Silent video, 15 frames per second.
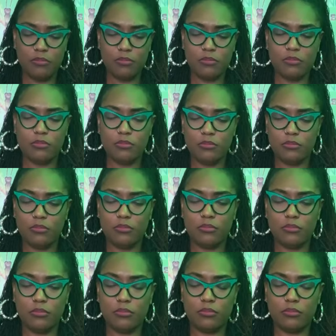
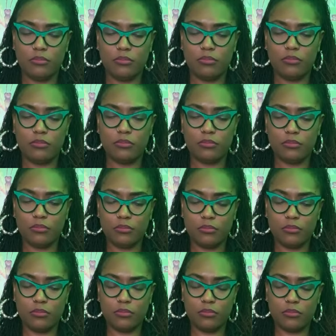
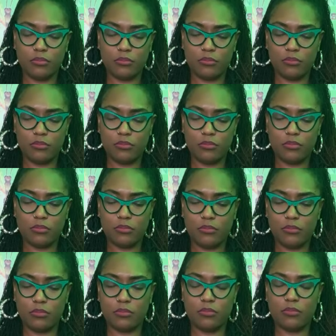
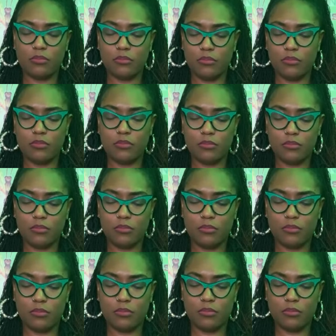
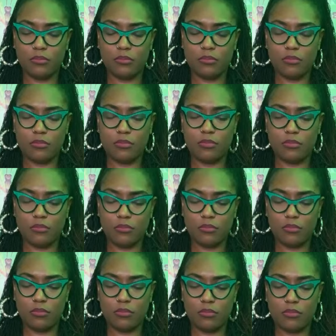
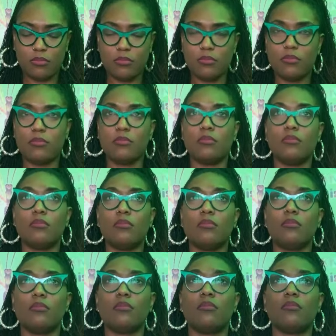
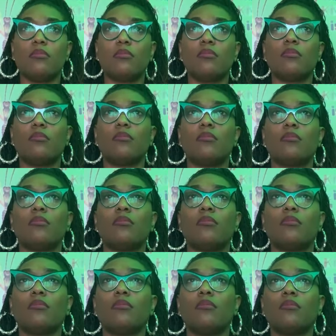
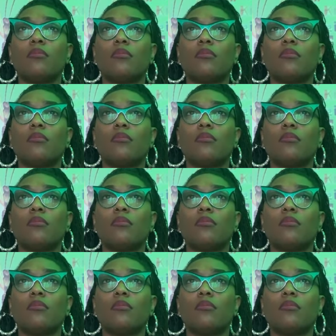[no speech]